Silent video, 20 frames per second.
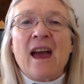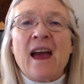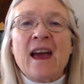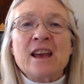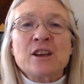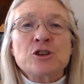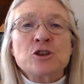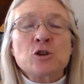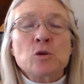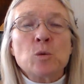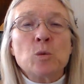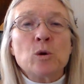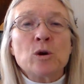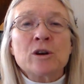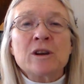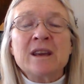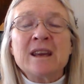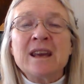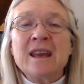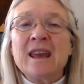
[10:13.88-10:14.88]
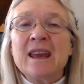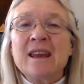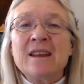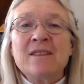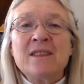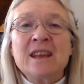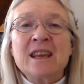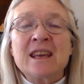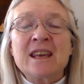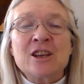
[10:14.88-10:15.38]
As you're working
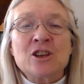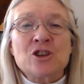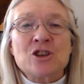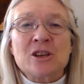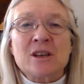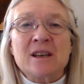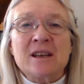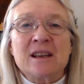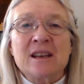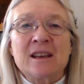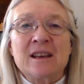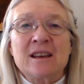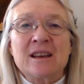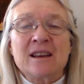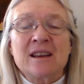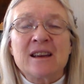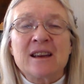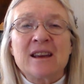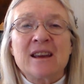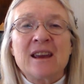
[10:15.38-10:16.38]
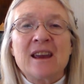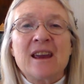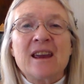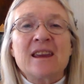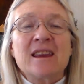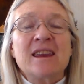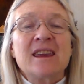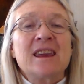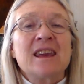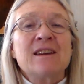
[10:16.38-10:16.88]
in the kitchen,
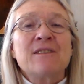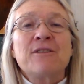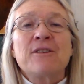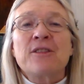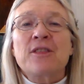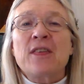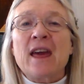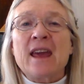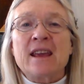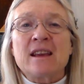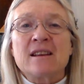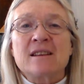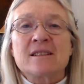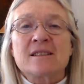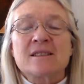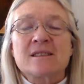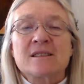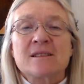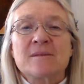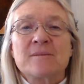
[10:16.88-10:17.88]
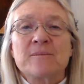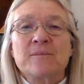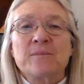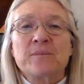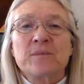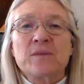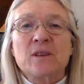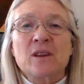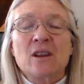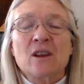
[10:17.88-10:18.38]
give thanks
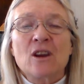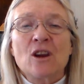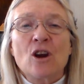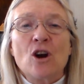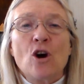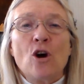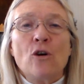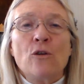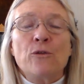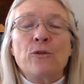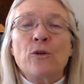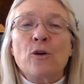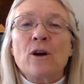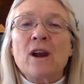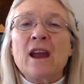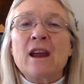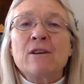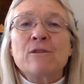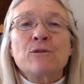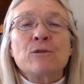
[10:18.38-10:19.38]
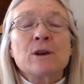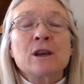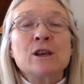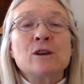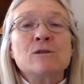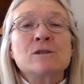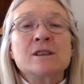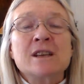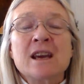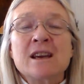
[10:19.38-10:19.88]
for every
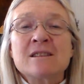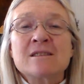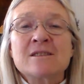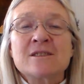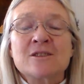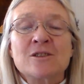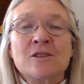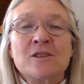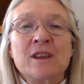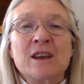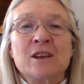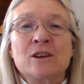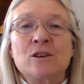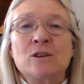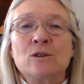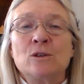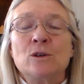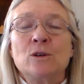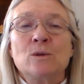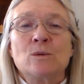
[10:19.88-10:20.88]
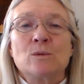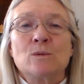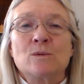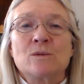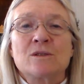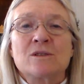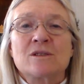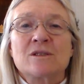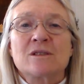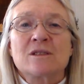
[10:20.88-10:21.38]
utensil that you
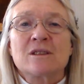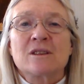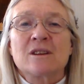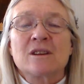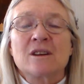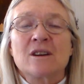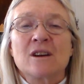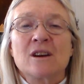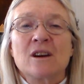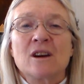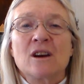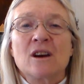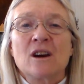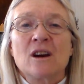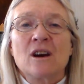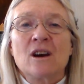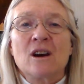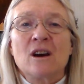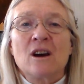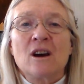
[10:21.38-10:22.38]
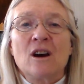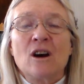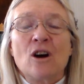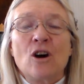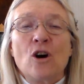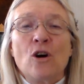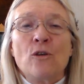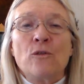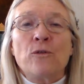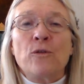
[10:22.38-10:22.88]
use,
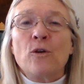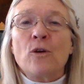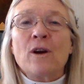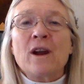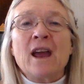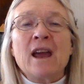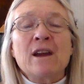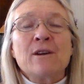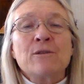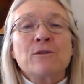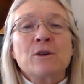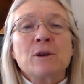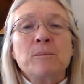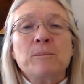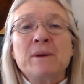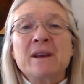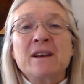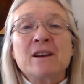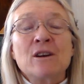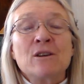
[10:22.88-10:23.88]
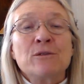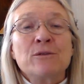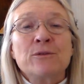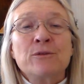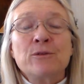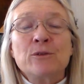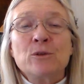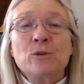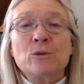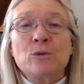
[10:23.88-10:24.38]
for every bit of
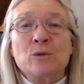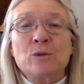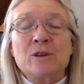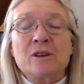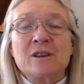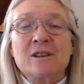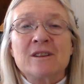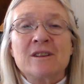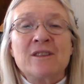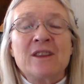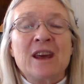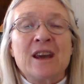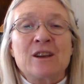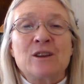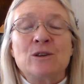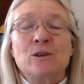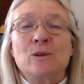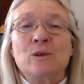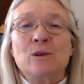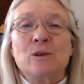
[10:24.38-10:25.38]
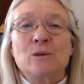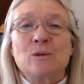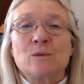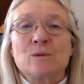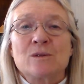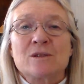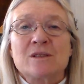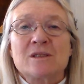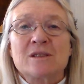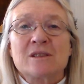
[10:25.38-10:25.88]
food that you
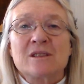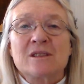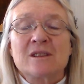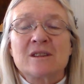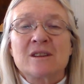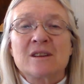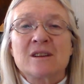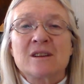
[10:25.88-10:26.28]
use,